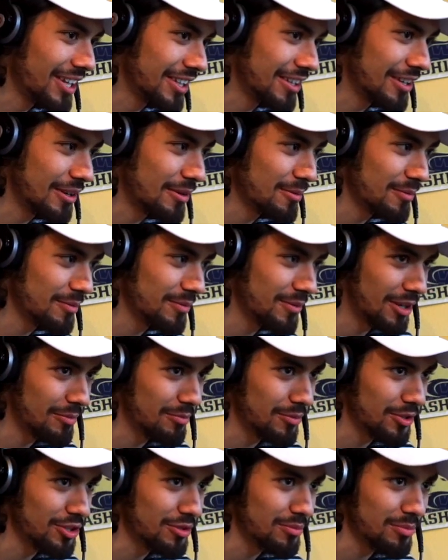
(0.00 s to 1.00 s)
think
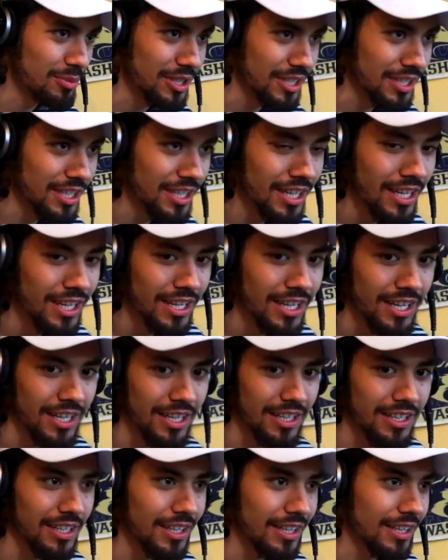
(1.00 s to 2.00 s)
I'm good, but
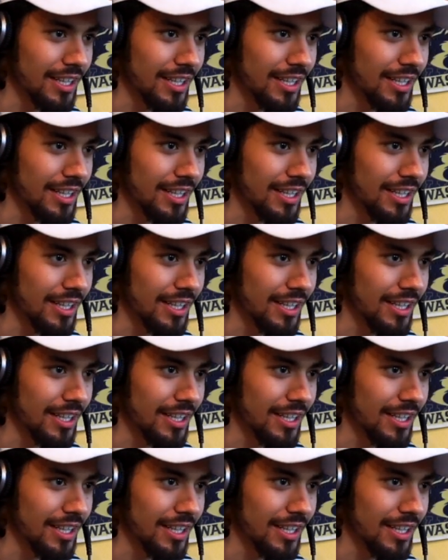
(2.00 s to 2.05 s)
yeah,